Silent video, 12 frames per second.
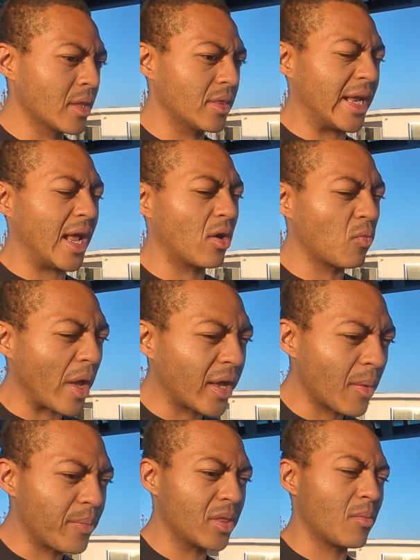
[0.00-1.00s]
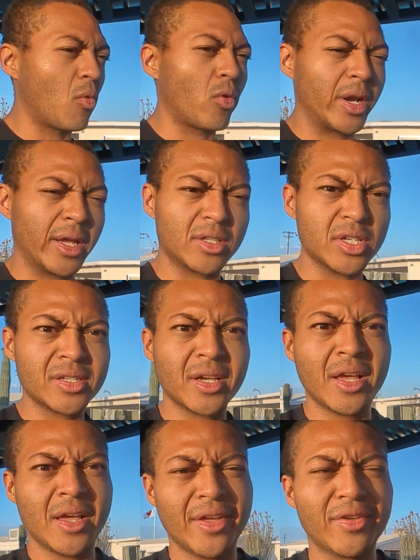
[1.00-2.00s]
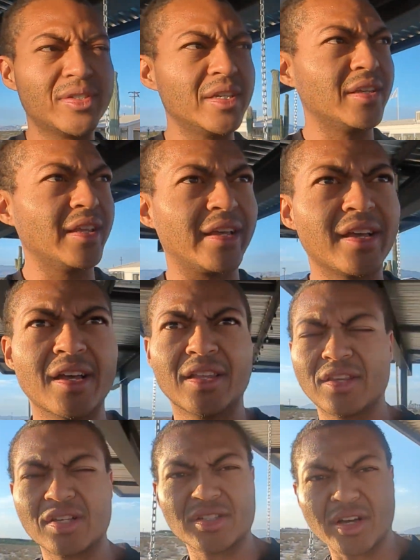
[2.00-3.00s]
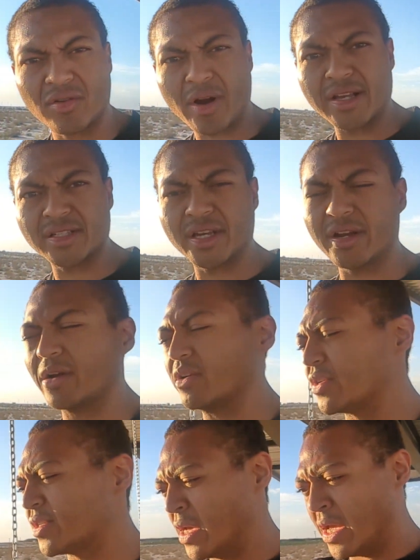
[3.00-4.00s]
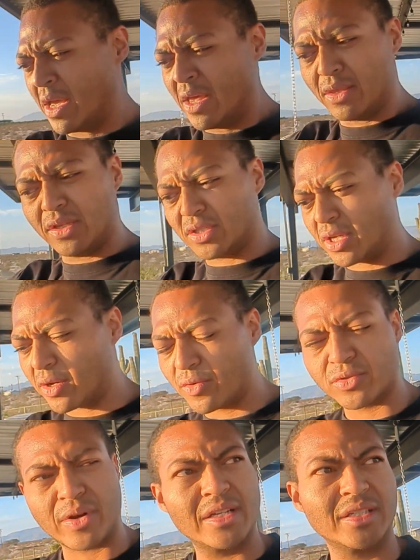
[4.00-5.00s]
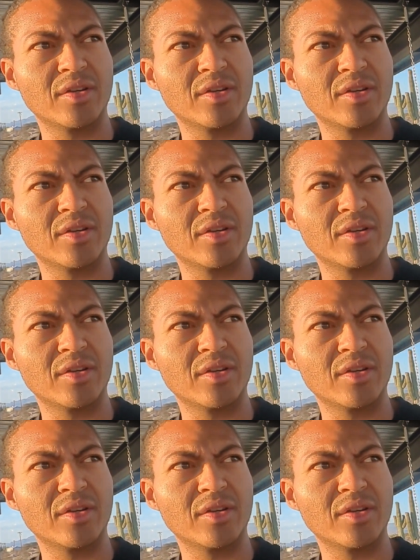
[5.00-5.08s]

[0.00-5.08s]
that I would wake up in the morning, just, you see, like the sunrise here, just the sun was rising.